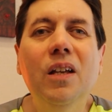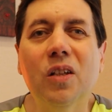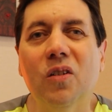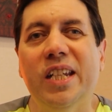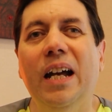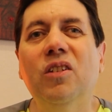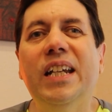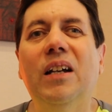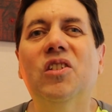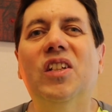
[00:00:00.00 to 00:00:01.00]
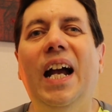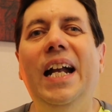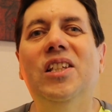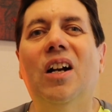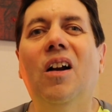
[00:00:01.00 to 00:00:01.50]
So telltale
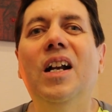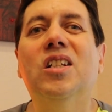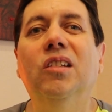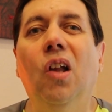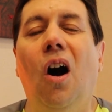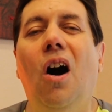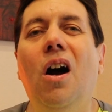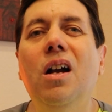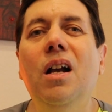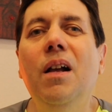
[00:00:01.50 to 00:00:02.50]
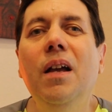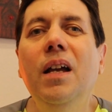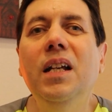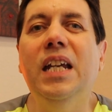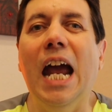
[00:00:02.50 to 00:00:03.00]
signs is long
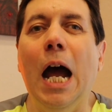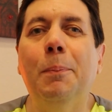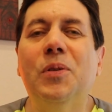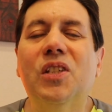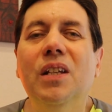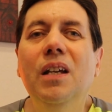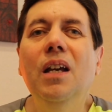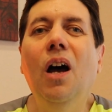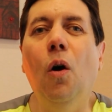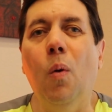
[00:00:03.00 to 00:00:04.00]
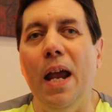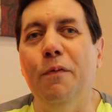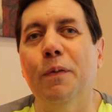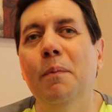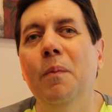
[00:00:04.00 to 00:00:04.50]
gaps
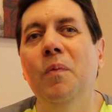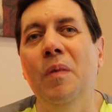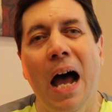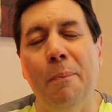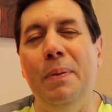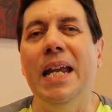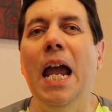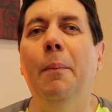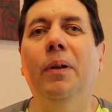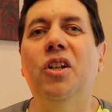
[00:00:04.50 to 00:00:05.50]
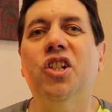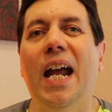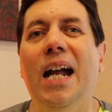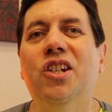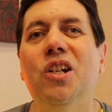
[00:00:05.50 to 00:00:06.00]
away from not being able to
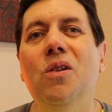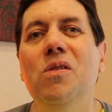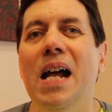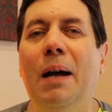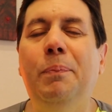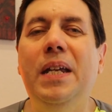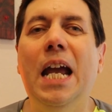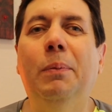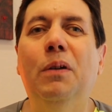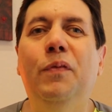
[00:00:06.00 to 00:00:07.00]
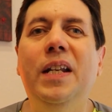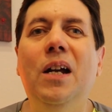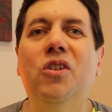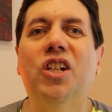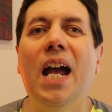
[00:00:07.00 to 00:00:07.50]
chat you, not being able to
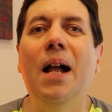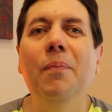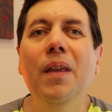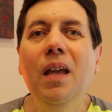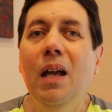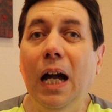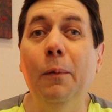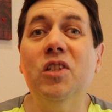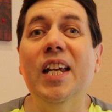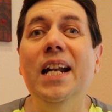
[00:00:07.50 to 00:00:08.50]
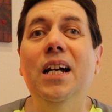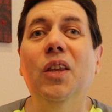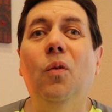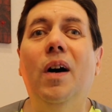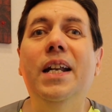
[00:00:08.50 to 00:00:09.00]
video chat. I would say
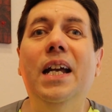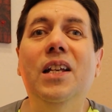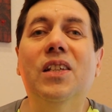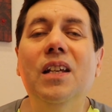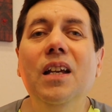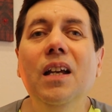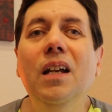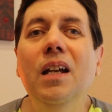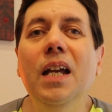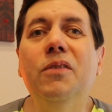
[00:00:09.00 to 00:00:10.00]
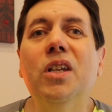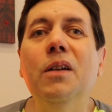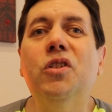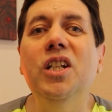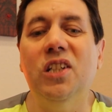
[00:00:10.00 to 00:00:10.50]
another one is
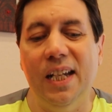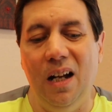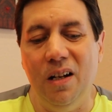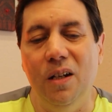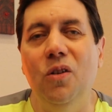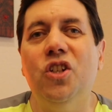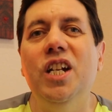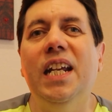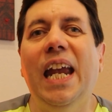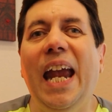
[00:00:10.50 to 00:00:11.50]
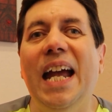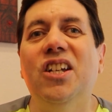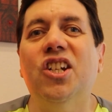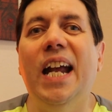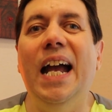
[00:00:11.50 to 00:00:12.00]
if she's telling you she
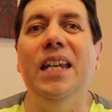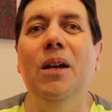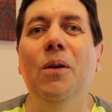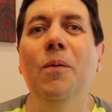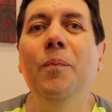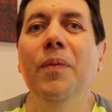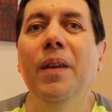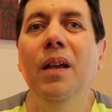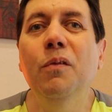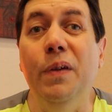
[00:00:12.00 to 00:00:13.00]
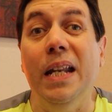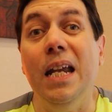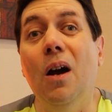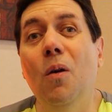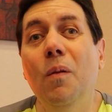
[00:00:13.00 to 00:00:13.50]
can't chat you
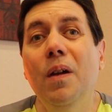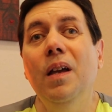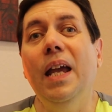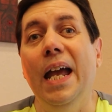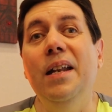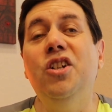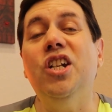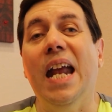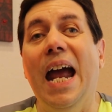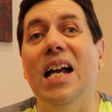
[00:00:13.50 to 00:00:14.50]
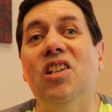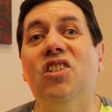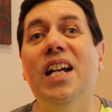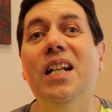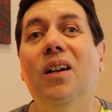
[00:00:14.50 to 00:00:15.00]
video and she has
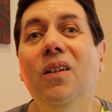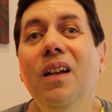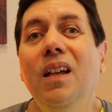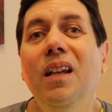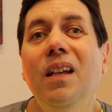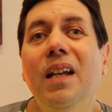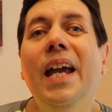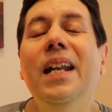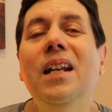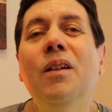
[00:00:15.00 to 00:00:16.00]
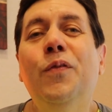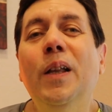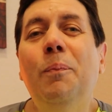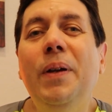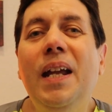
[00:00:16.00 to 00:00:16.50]
signal. And the
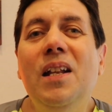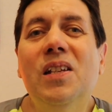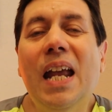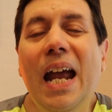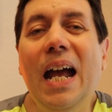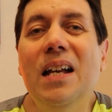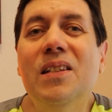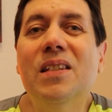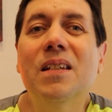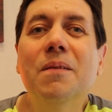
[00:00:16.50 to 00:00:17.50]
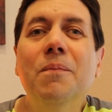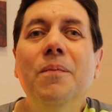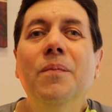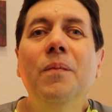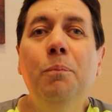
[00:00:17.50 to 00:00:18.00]
Philippines has
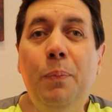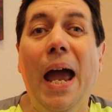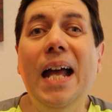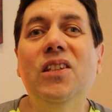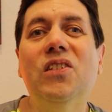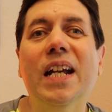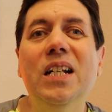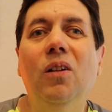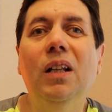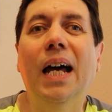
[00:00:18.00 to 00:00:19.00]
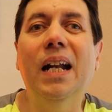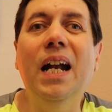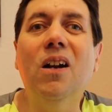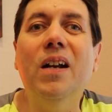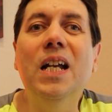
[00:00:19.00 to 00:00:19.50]
bad signal in a lot of
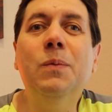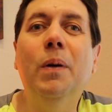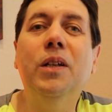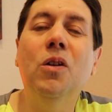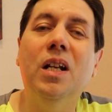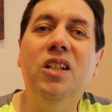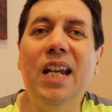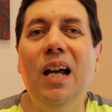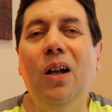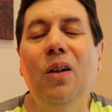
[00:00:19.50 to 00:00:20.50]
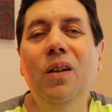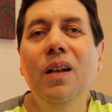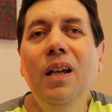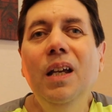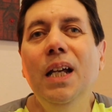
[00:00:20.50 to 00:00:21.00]
areas, but you can tell
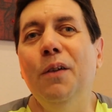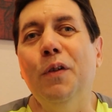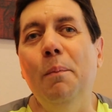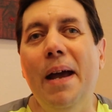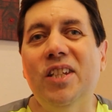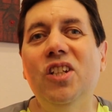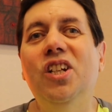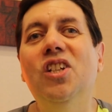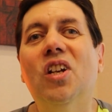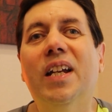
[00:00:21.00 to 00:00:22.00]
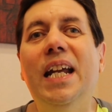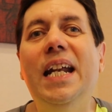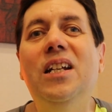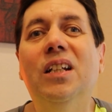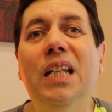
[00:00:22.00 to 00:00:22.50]
if your messages are
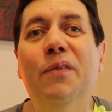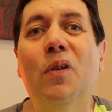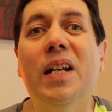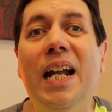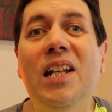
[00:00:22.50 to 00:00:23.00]
getting delivered